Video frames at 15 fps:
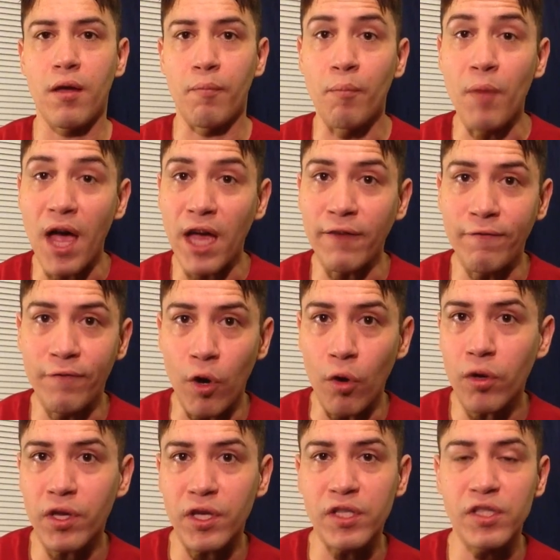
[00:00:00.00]
mind
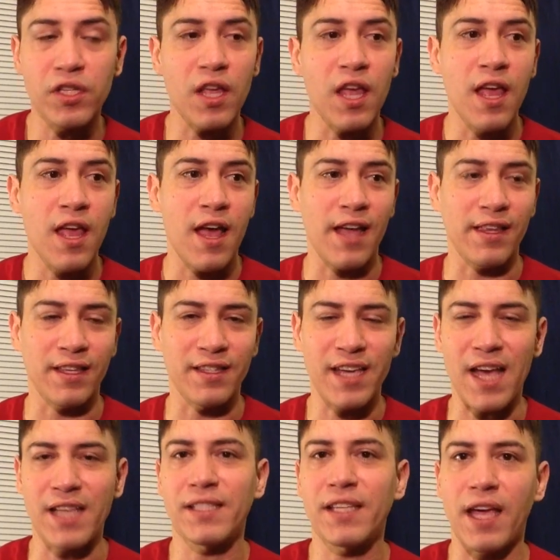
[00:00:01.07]
focused at the
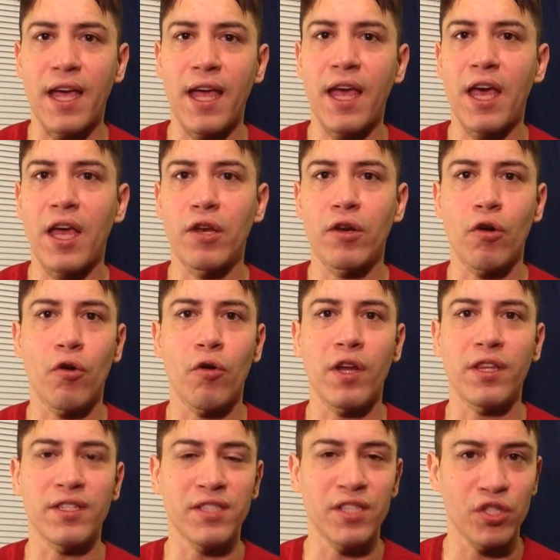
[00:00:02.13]
task at hand or
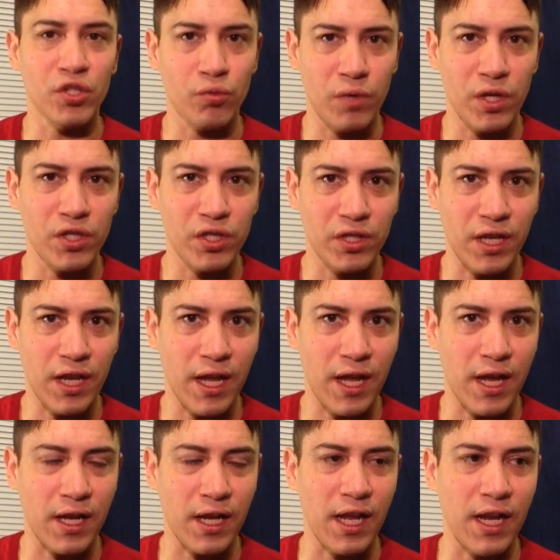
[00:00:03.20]
at the situation at
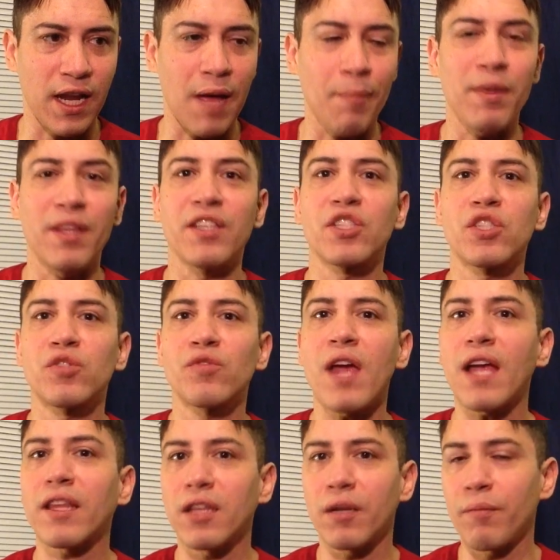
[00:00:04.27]
hand and not be
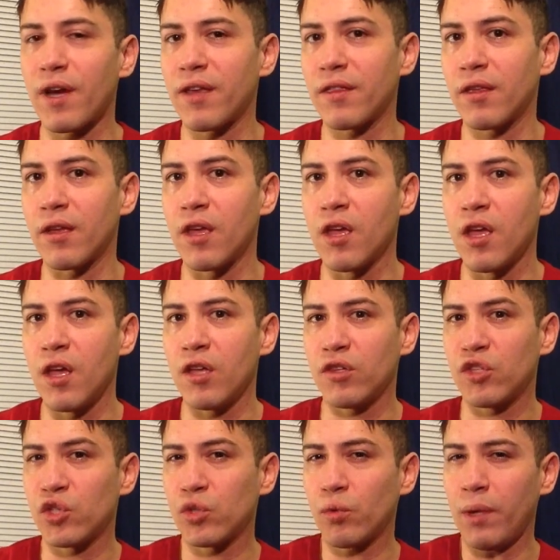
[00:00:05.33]
distracted by the
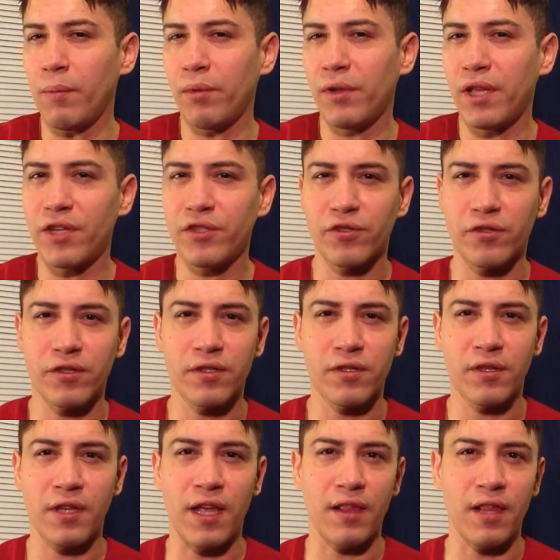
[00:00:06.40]
sweet
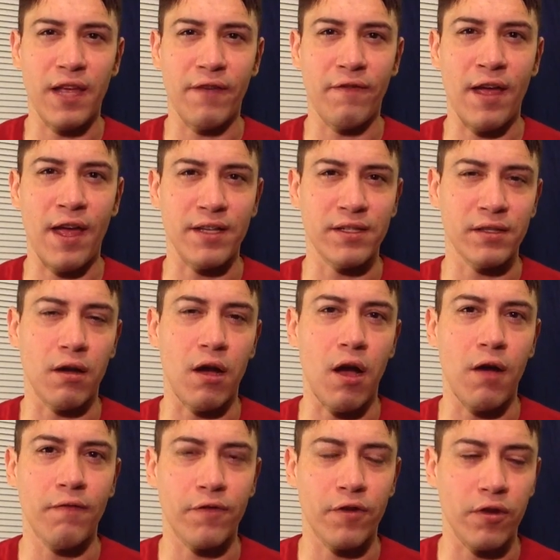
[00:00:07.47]
pleasures that life has to
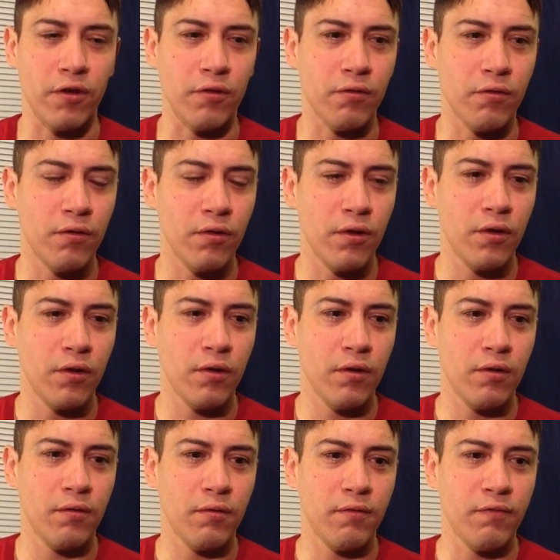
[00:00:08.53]
offer you.
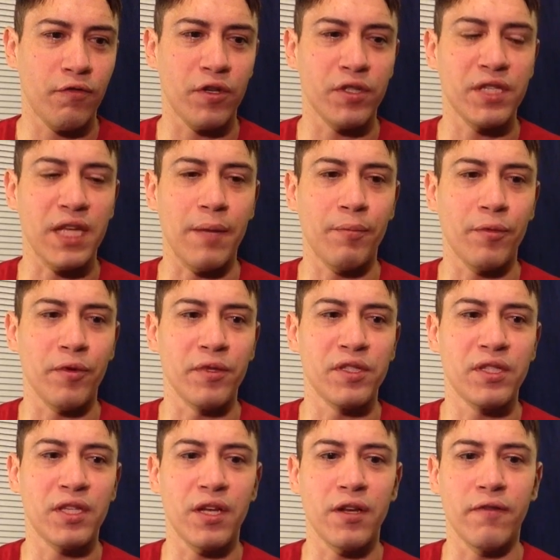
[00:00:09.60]
For example,
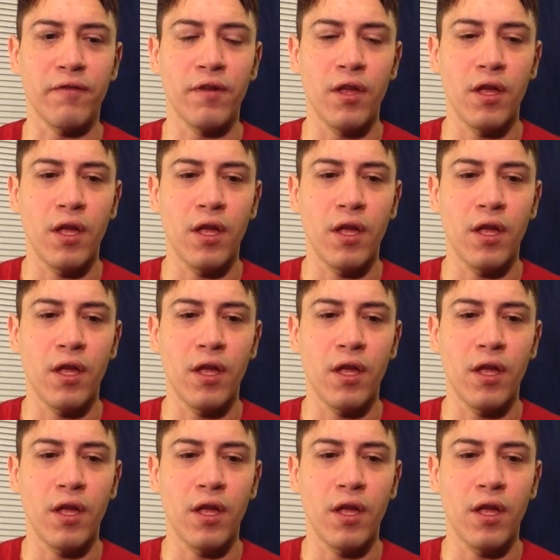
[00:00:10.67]
instead of